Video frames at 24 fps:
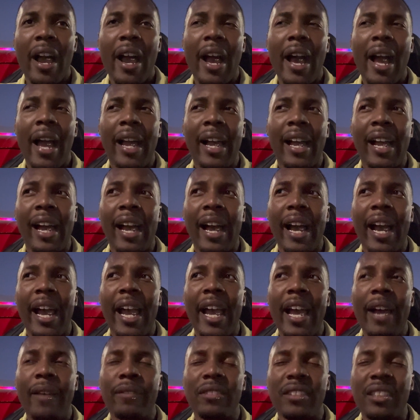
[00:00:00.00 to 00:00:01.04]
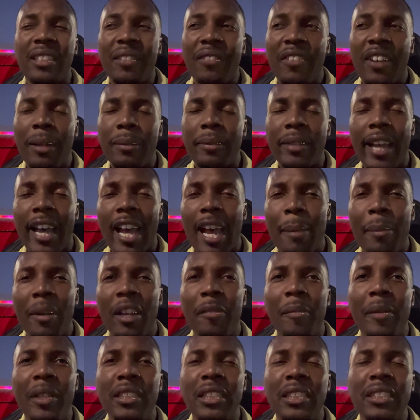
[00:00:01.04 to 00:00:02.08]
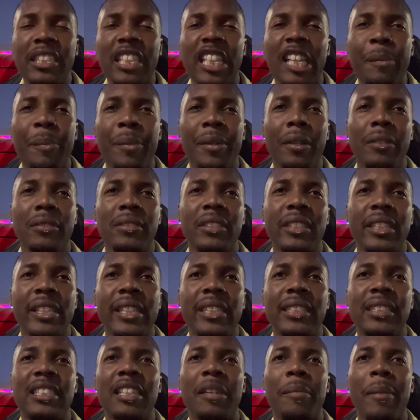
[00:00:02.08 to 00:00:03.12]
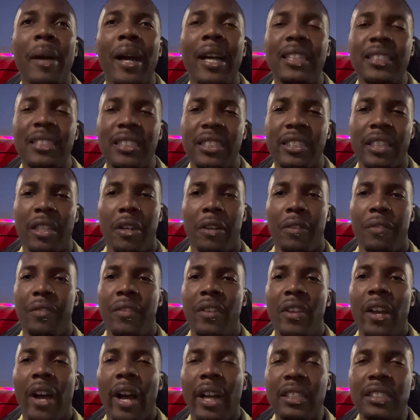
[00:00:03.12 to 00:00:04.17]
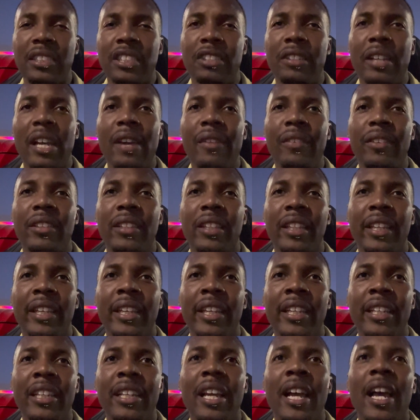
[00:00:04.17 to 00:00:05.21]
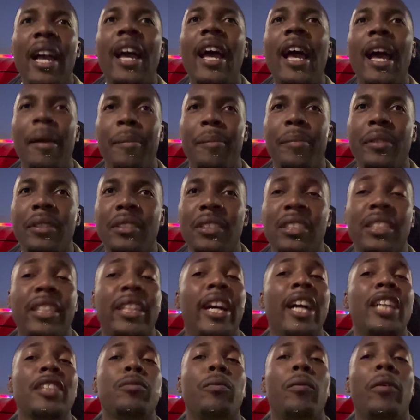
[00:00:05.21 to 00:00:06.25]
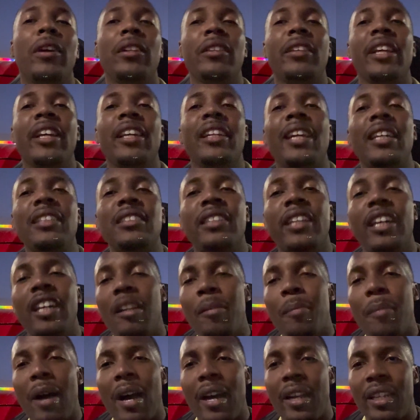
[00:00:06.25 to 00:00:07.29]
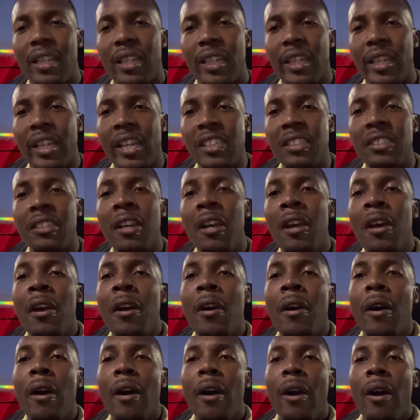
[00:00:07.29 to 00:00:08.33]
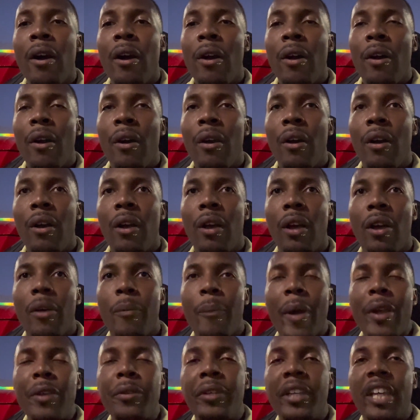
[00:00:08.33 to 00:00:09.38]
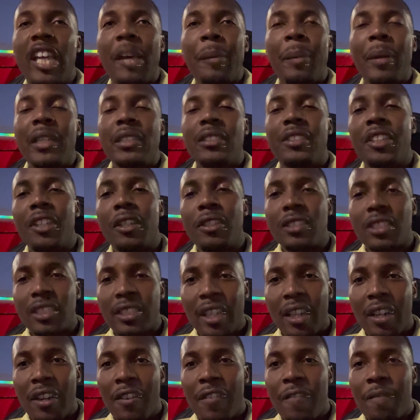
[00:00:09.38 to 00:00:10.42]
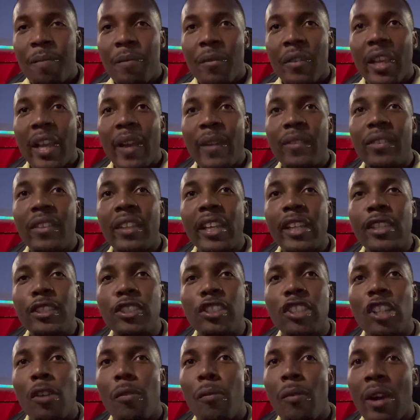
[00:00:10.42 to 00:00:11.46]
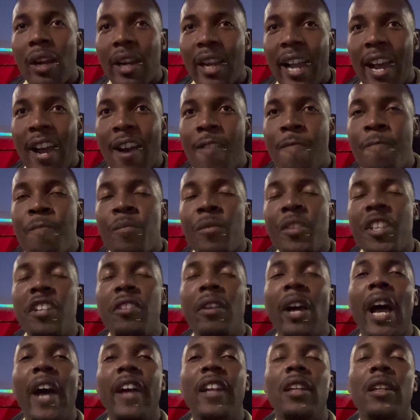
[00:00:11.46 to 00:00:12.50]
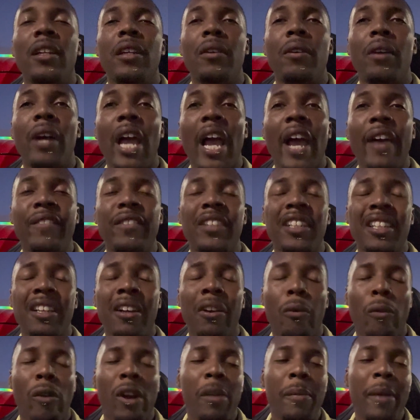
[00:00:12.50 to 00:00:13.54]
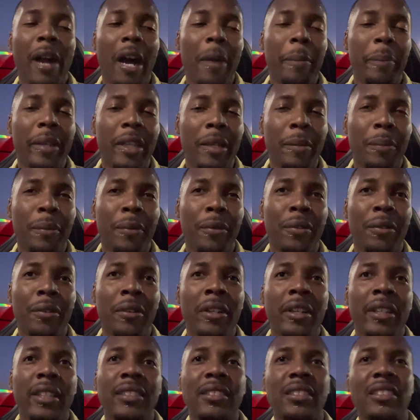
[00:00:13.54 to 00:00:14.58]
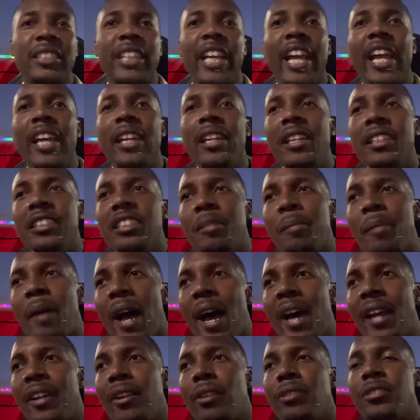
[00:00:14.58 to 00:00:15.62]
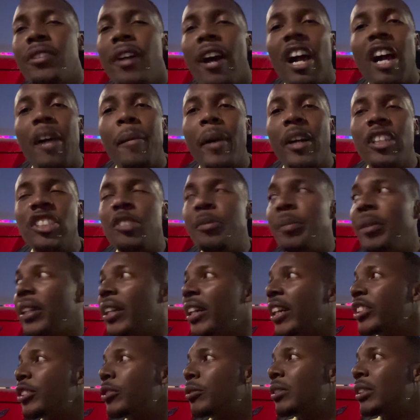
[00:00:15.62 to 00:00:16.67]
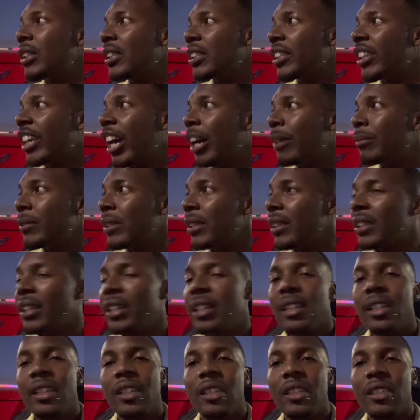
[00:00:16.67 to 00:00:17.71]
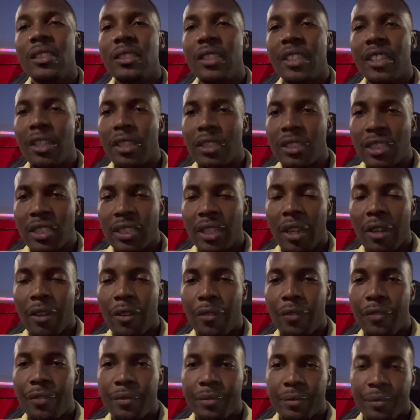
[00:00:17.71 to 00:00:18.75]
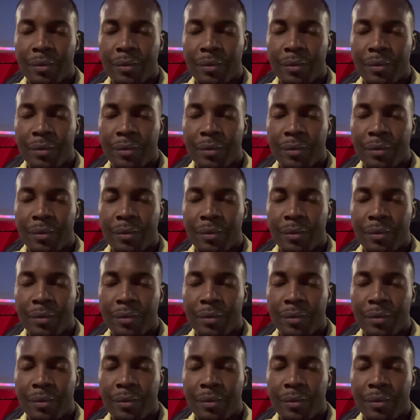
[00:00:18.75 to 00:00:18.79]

I I have developed a habit of me just keeping those things to myself until everything happens. Cause one thing that's good about it is by you keeping it to yourself, if things don't work out, you don't have to have to worry about people saying this about it or talking about you because you just kept it to yourself.